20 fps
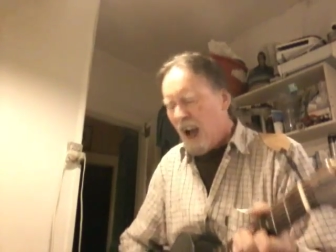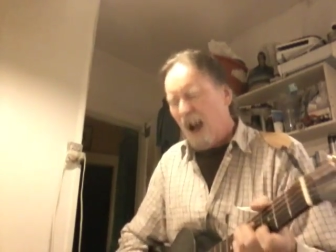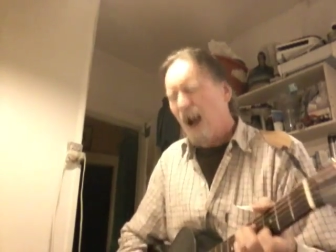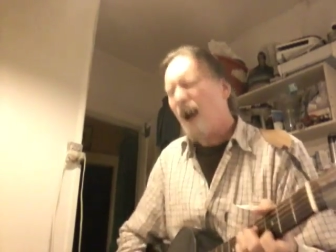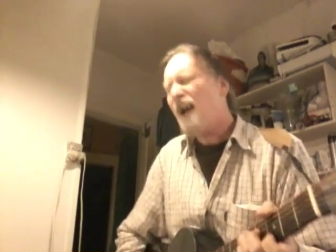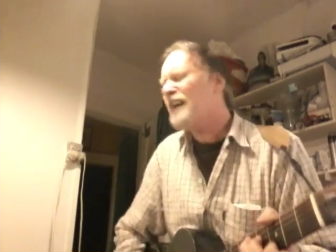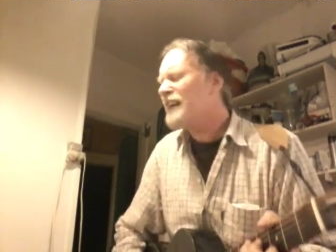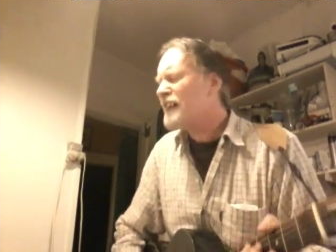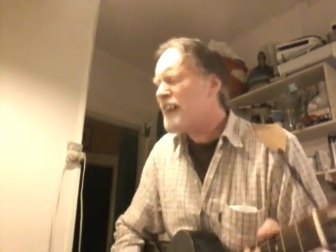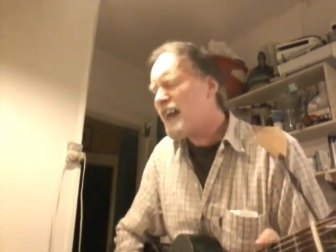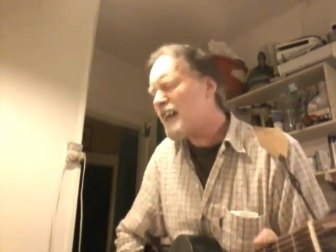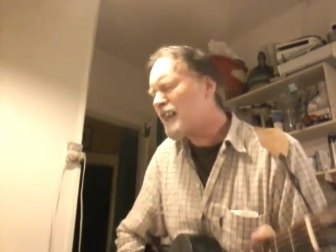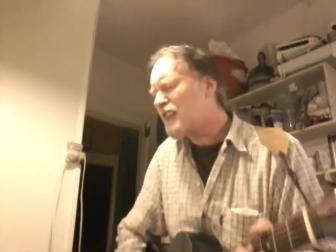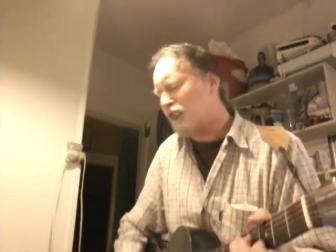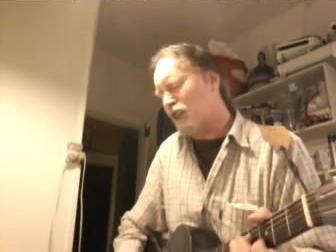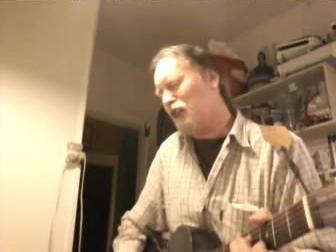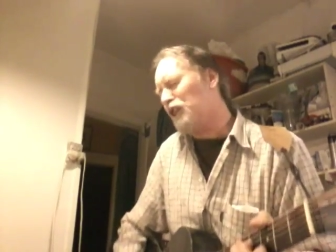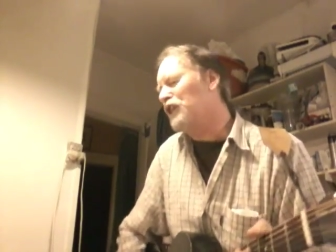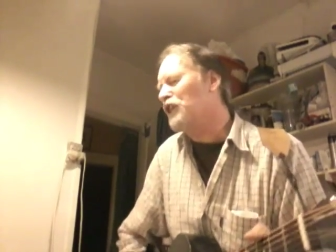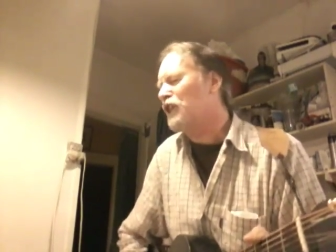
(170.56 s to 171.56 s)
Ah,
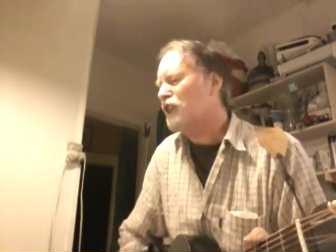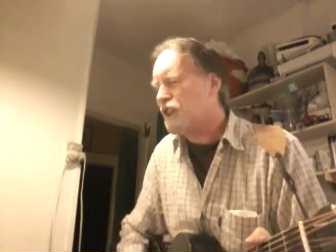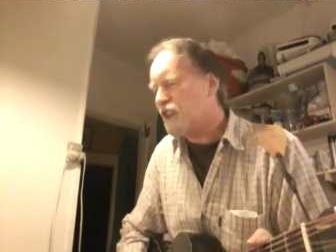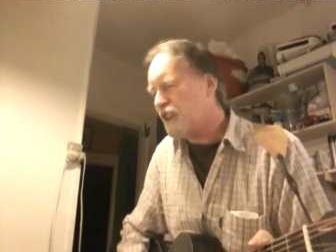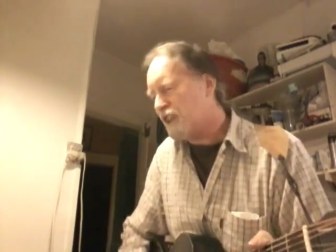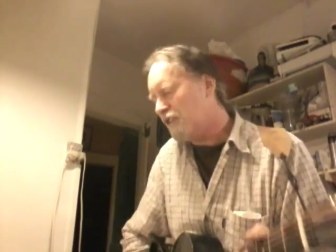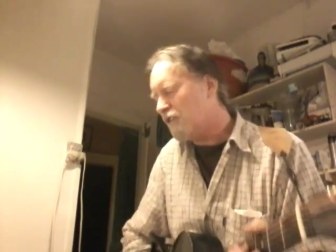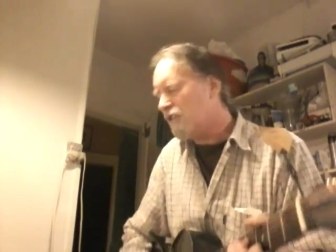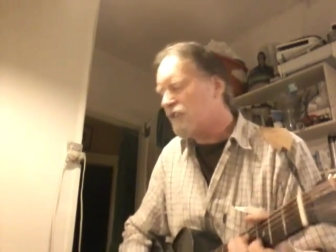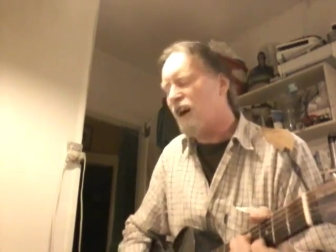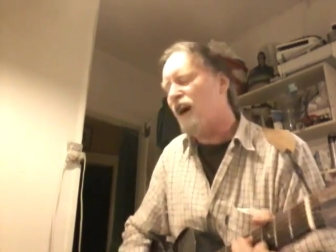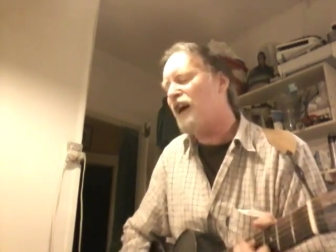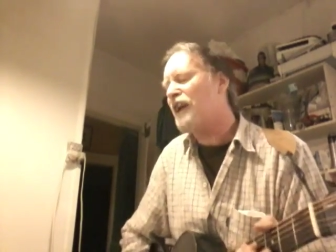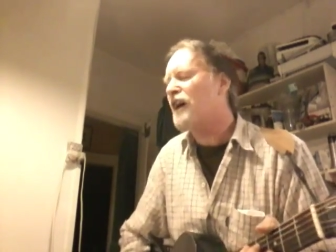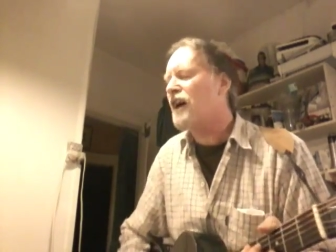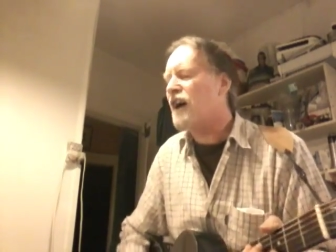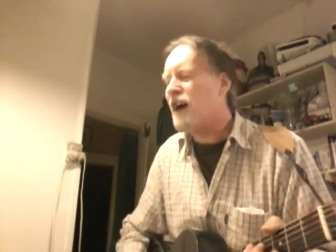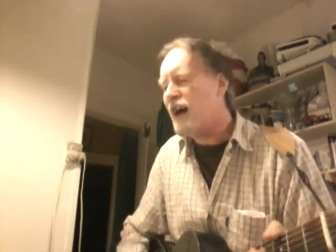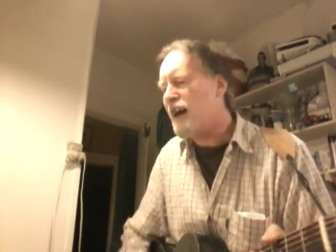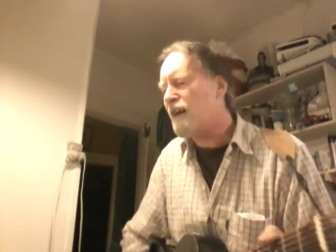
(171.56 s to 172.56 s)
yes indeed, you're
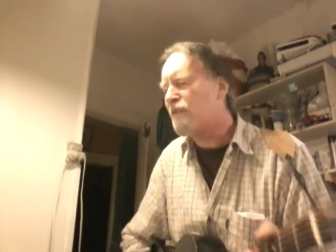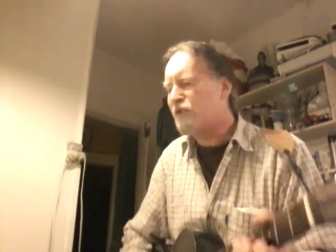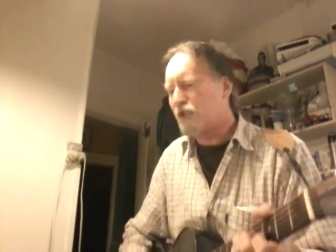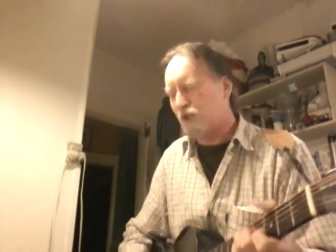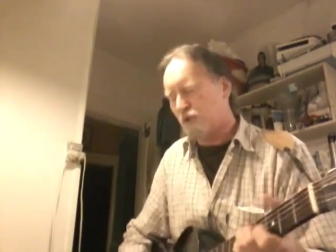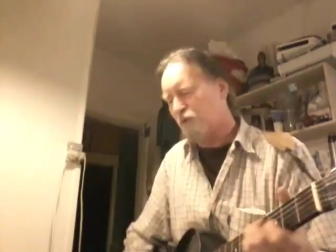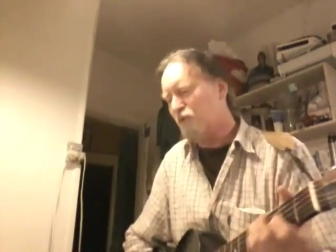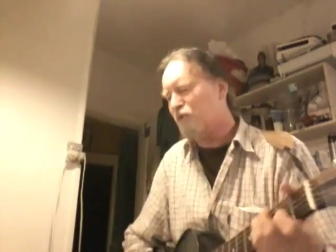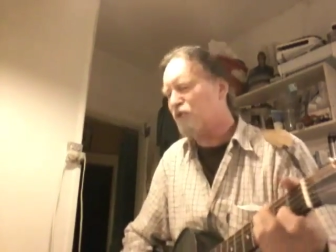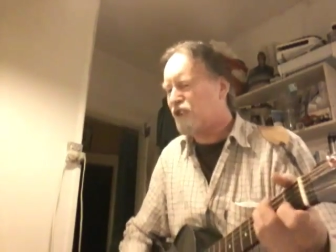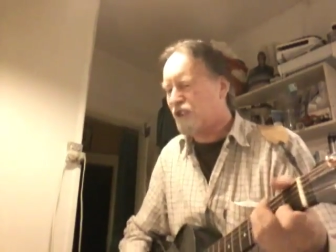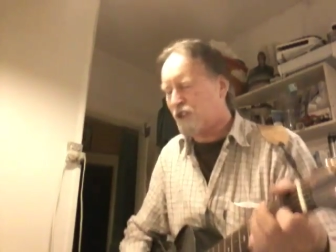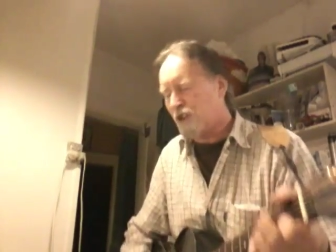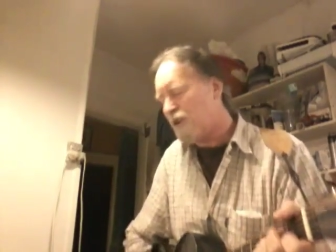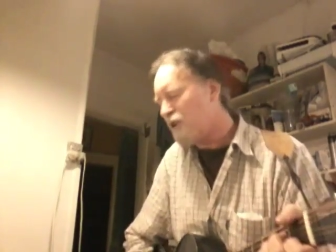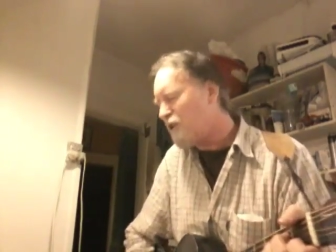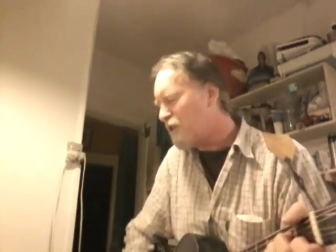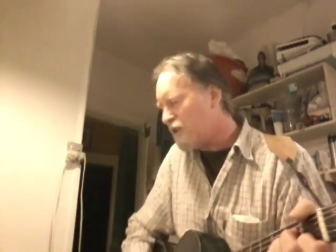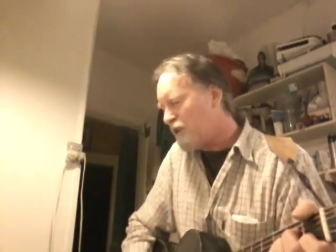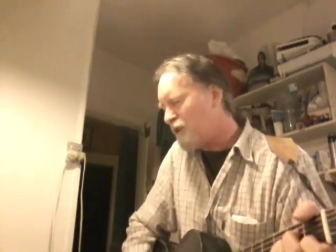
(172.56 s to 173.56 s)
gonna have to
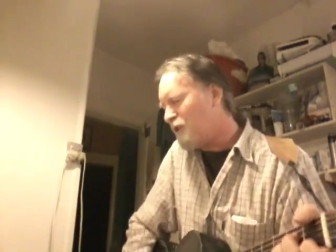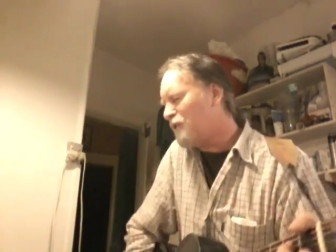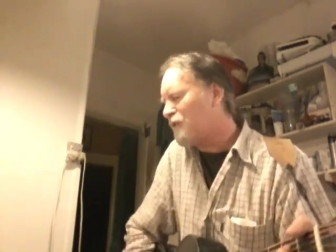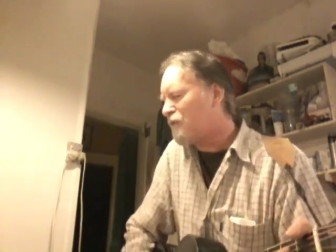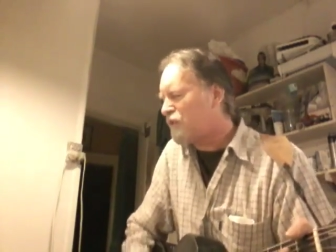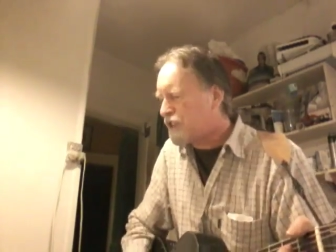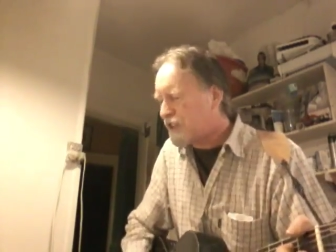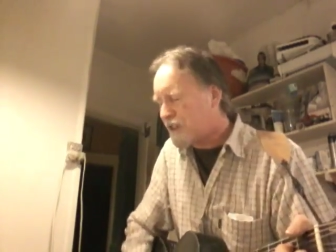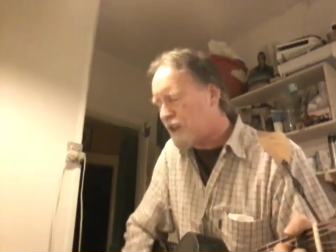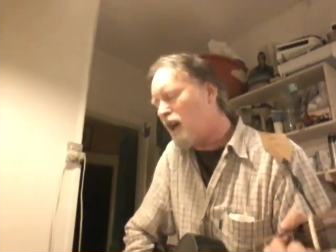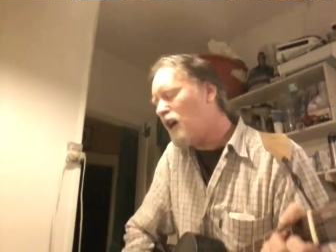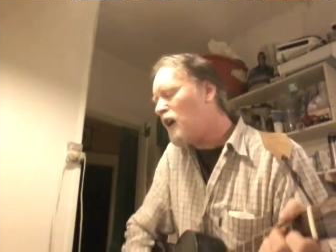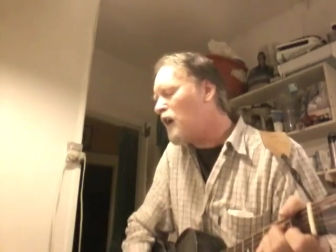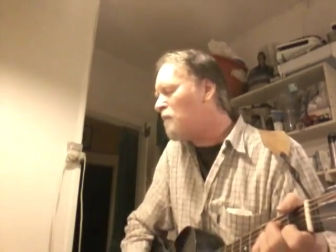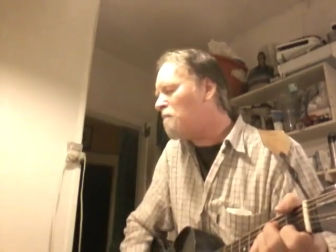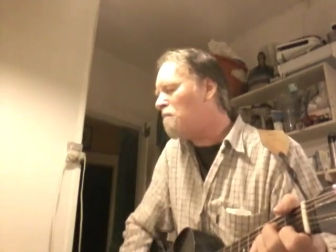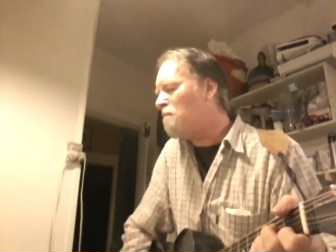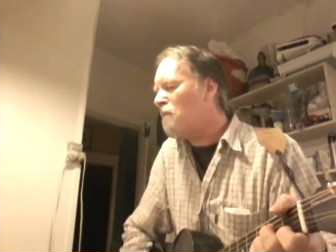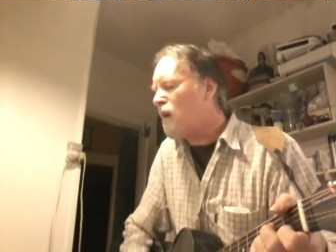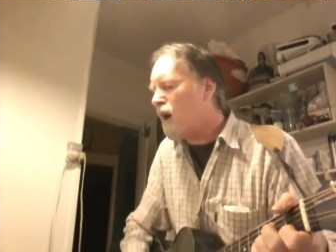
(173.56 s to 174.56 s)
serve
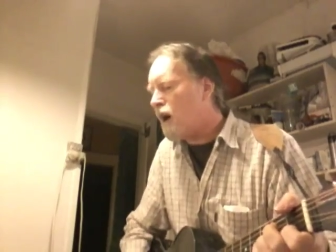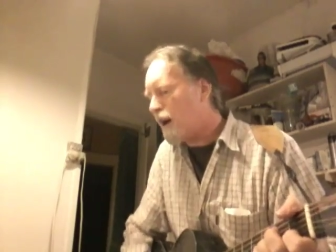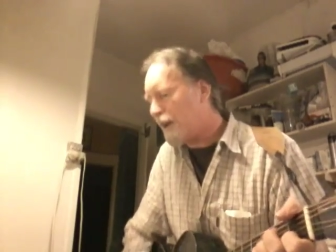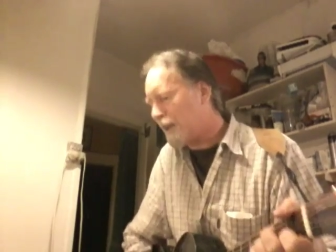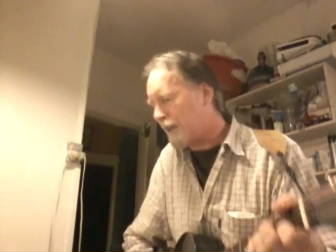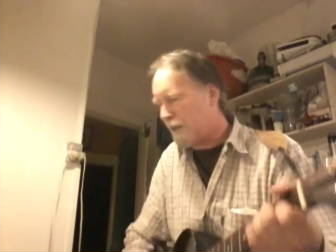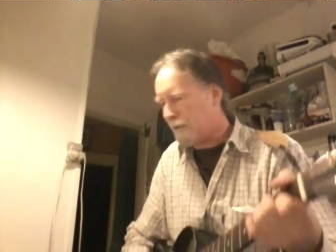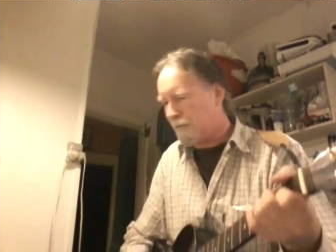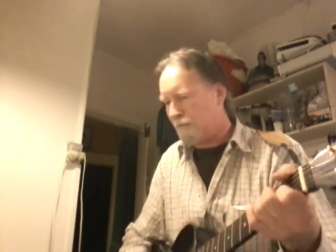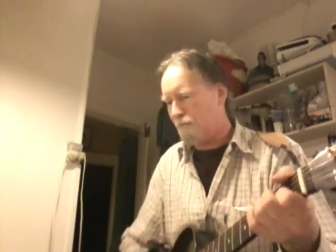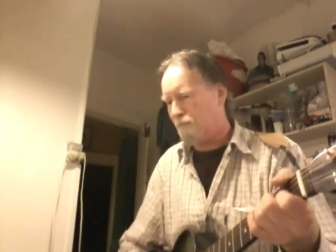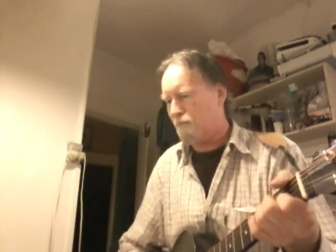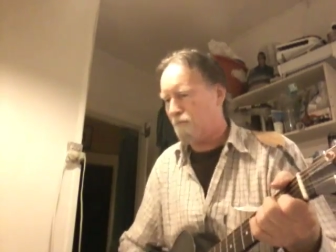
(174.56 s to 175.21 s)
somebody.